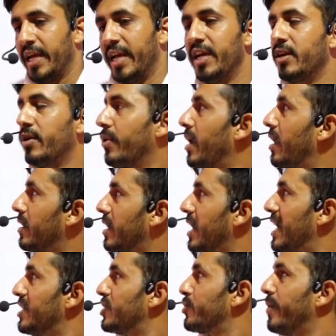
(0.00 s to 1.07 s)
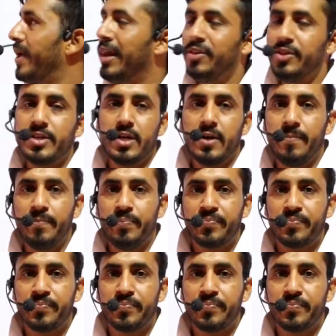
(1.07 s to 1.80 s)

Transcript: in class 12th